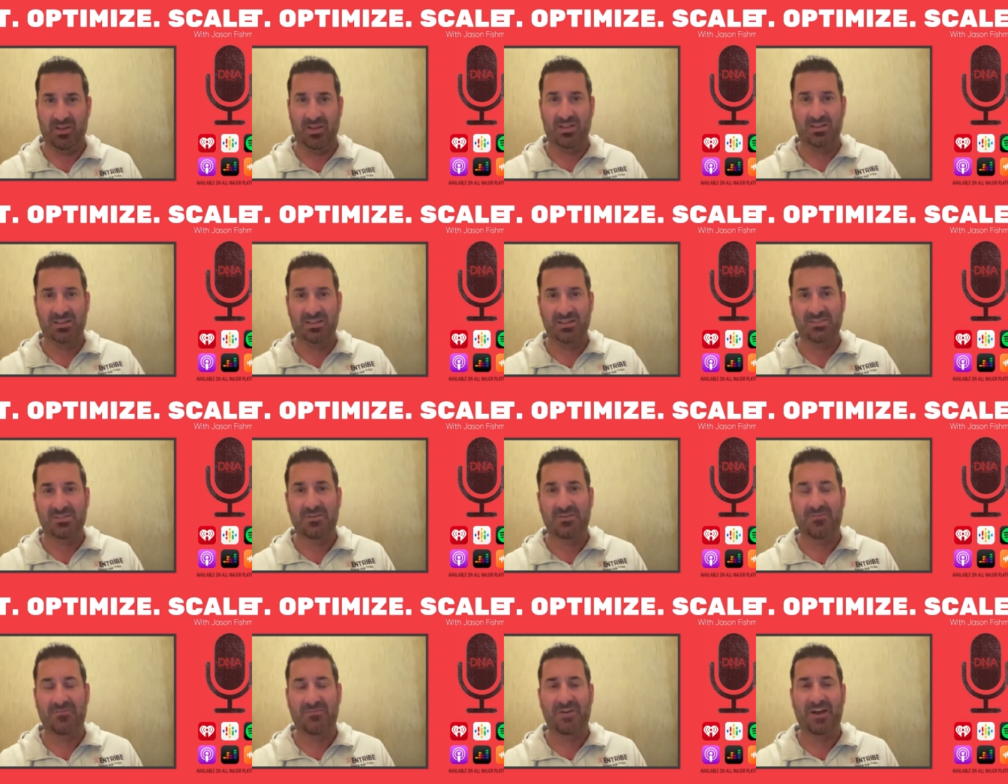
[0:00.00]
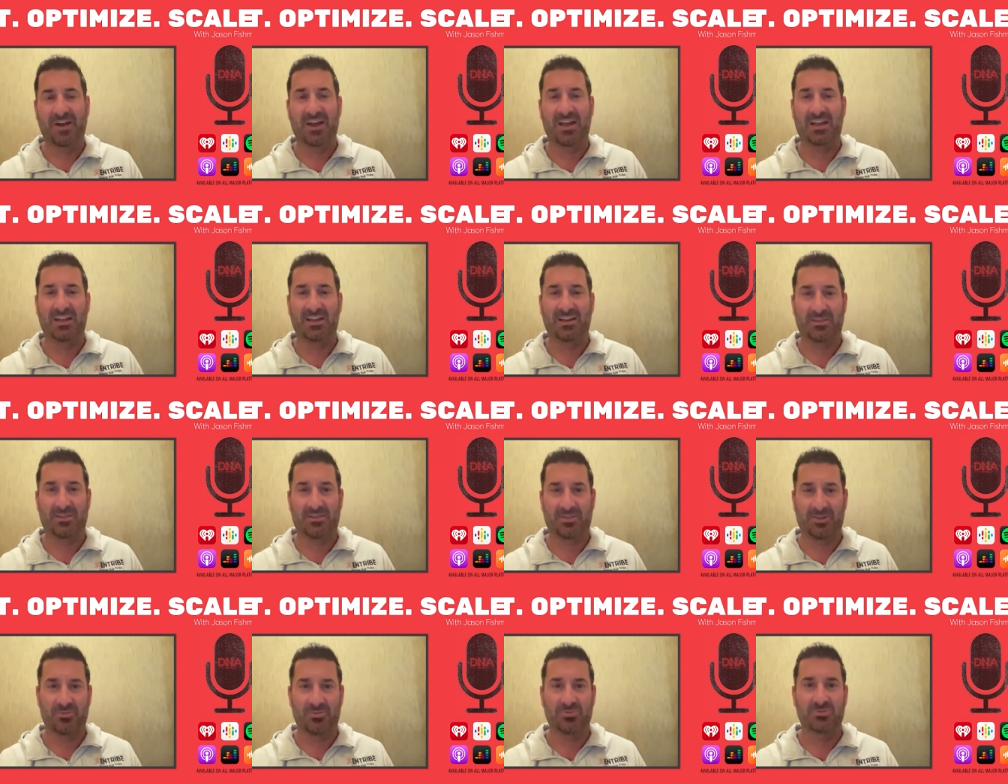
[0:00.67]
Let's go find
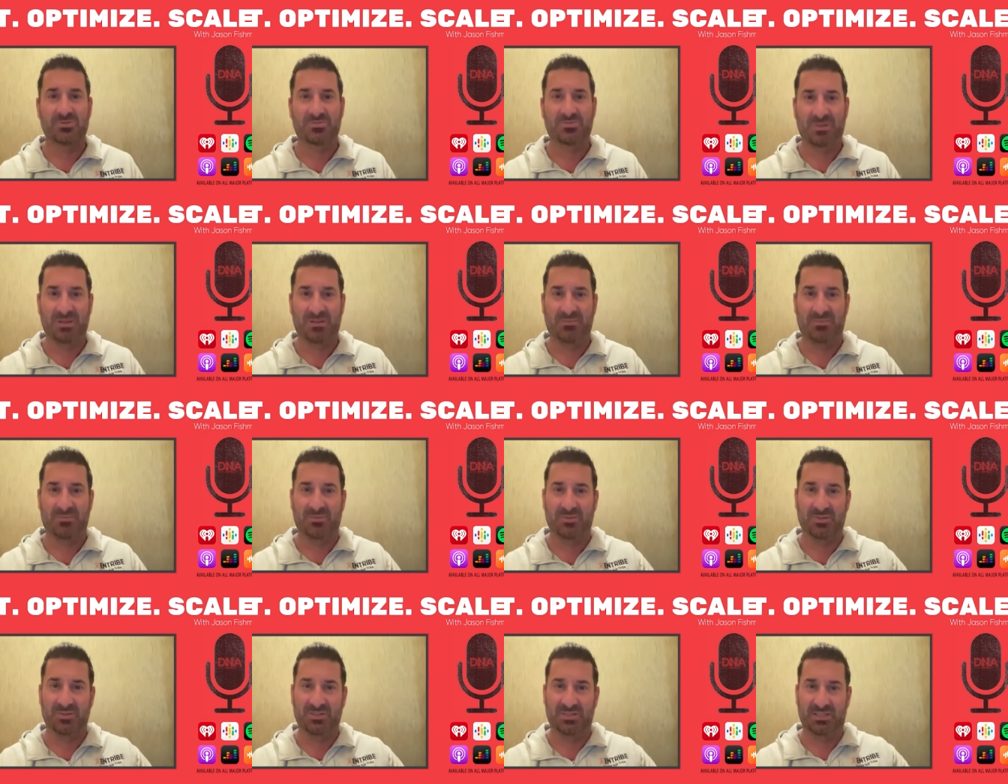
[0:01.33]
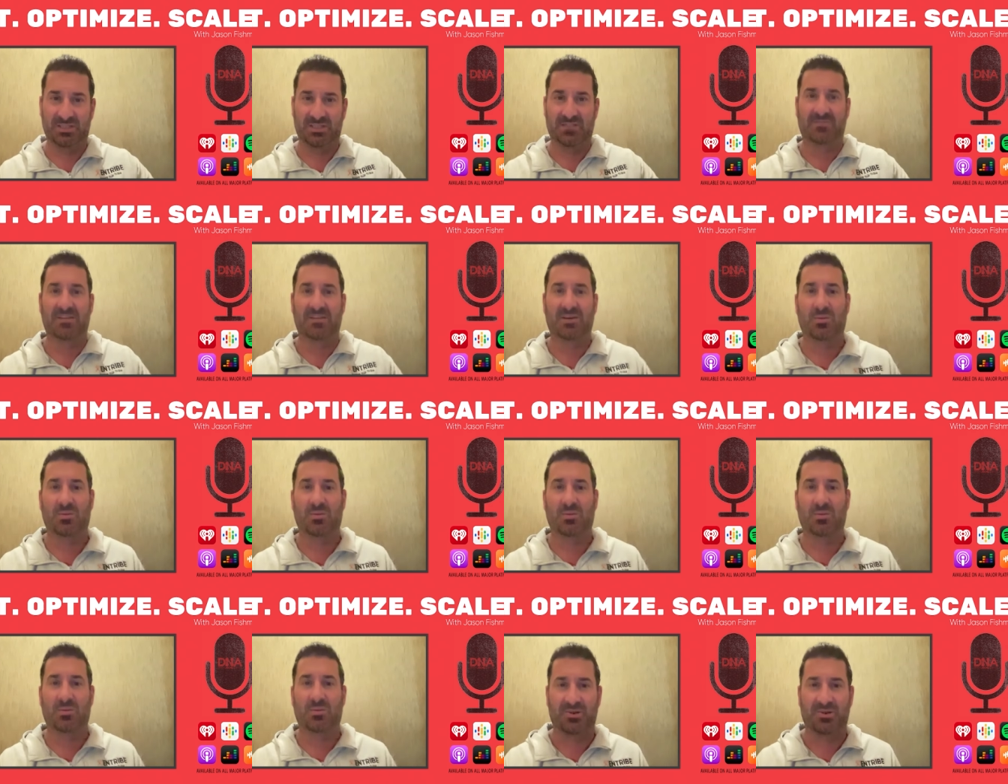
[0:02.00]
those people and see if they
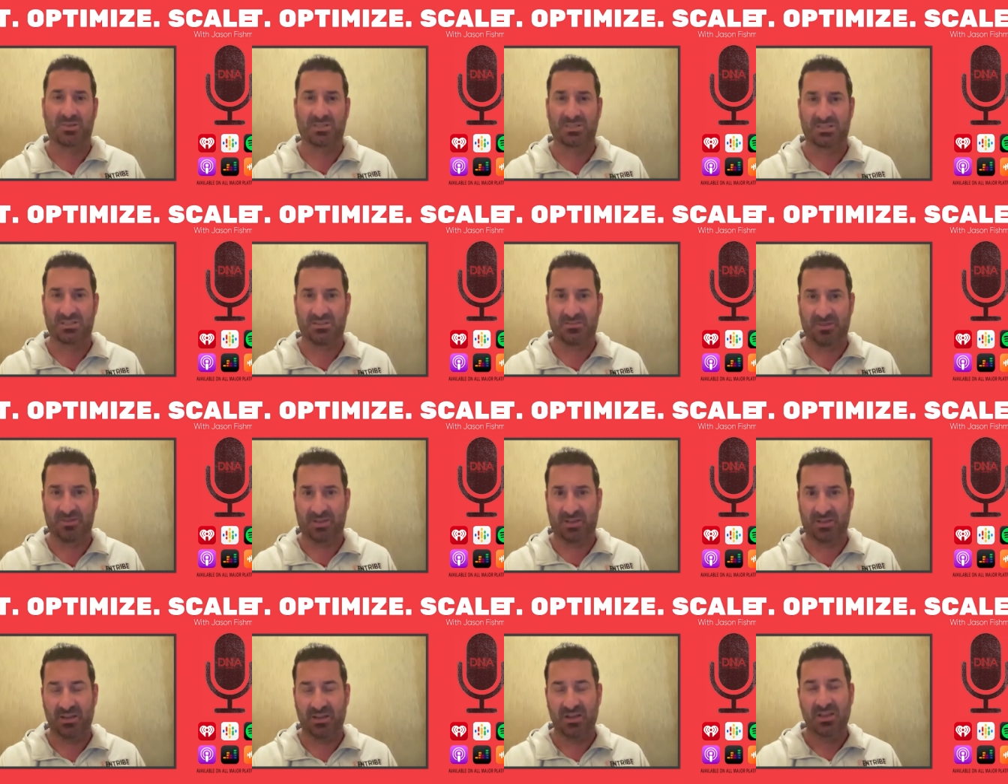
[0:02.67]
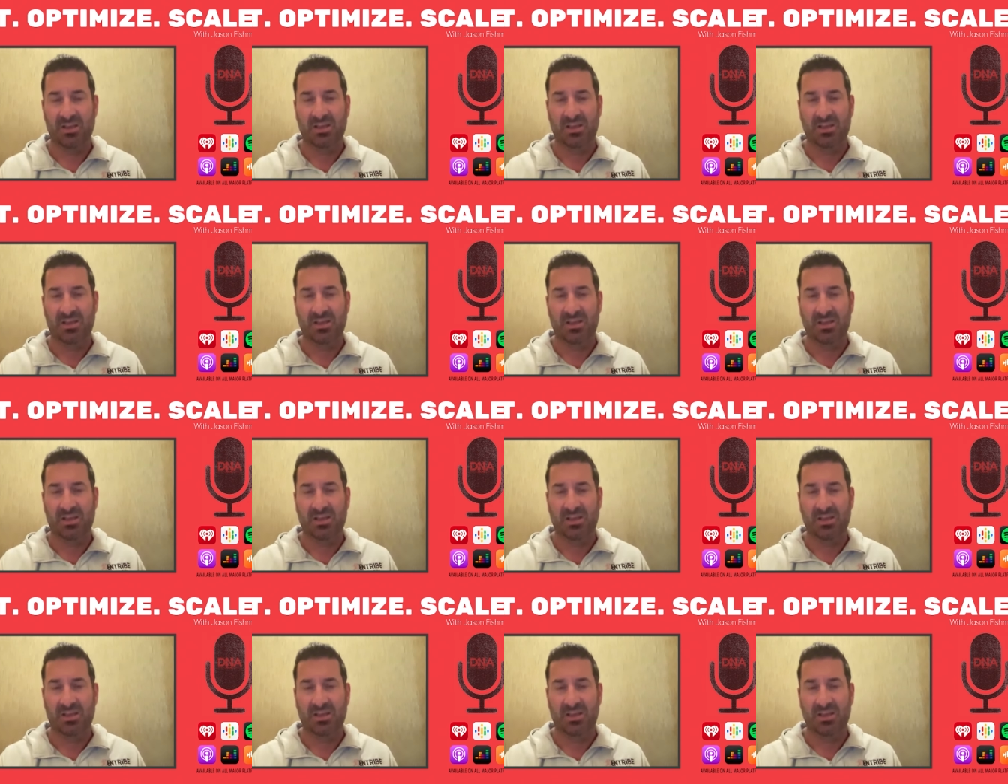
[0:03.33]
want to participate.